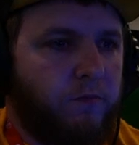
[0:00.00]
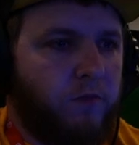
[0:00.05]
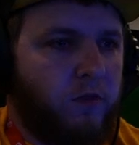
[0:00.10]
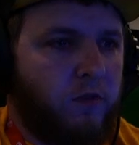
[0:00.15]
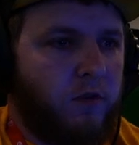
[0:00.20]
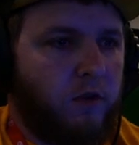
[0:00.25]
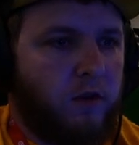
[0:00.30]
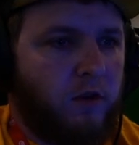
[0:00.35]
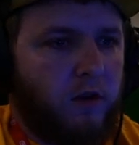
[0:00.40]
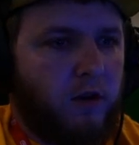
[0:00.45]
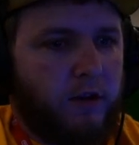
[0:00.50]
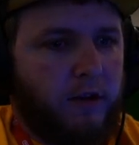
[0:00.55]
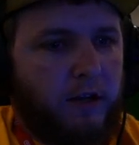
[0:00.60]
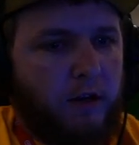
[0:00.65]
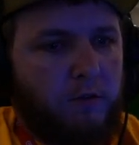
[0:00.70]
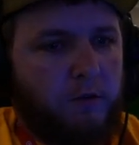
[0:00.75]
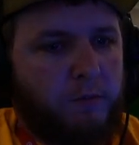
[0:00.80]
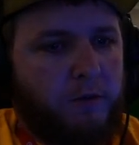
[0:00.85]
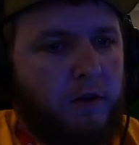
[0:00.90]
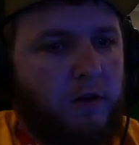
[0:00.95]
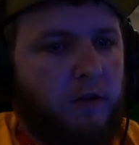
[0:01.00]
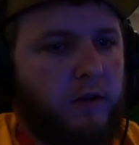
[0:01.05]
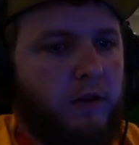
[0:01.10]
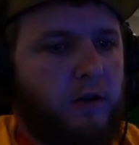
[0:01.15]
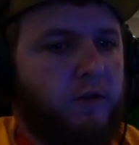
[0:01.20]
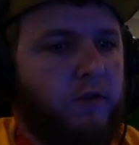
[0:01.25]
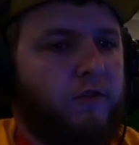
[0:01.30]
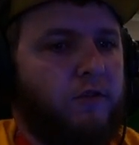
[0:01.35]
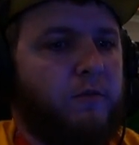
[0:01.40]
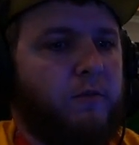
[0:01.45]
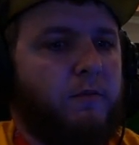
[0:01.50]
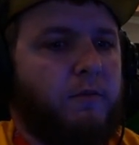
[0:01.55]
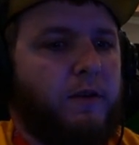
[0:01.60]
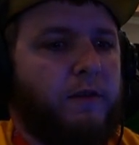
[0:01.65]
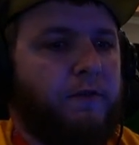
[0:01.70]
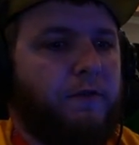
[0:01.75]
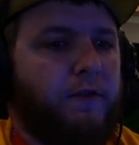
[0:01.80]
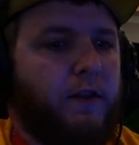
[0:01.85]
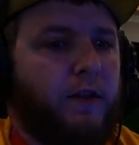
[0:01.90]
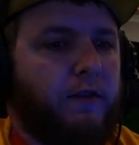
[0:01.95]
Alright, now we're probably on to some of my
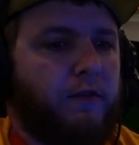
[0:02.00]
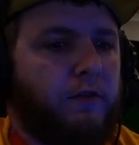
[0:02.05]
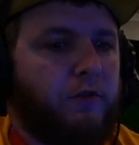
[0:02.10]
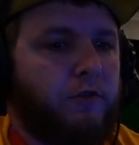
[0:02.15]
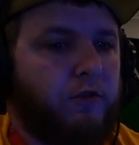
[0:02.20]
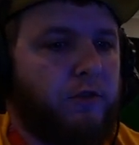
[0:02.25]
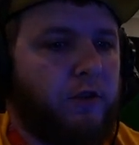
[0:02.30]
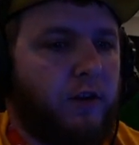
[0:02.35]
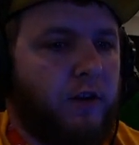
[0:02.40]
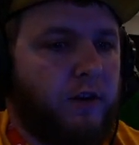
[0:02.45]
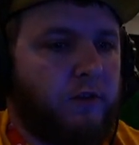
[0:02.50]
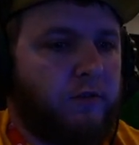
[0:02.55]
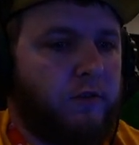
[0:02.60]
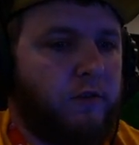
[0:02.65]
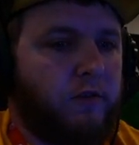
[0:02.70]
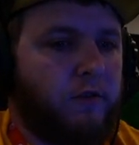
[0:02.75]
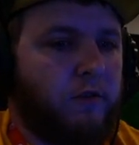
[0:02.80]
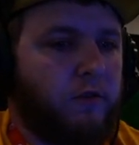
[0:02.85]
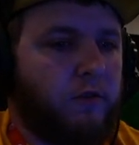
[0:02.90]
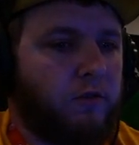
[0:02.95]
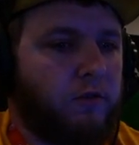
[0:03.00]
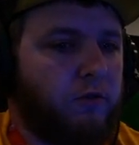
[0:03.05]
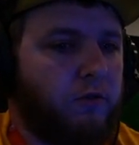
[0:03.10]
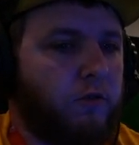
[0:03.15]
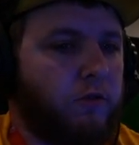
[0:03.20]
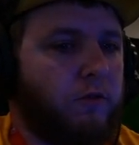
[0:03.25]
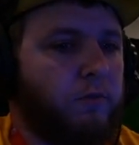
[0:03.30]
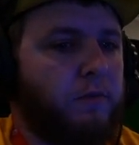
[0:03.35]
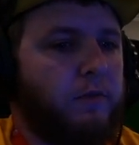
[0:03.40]
favorite tracks, the third group,